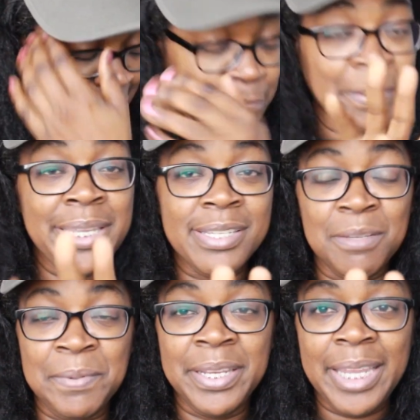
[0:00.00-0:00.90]
let's put this
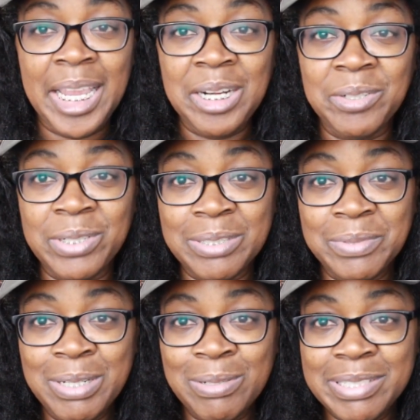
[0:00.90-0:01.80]
up in the categories.
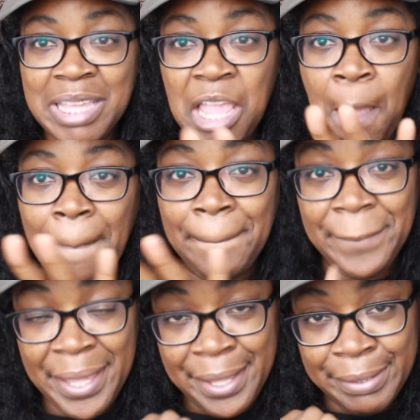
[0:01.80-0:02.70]
We're going to say
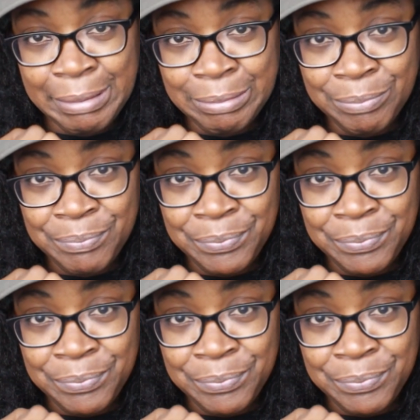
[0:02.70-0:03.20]
male,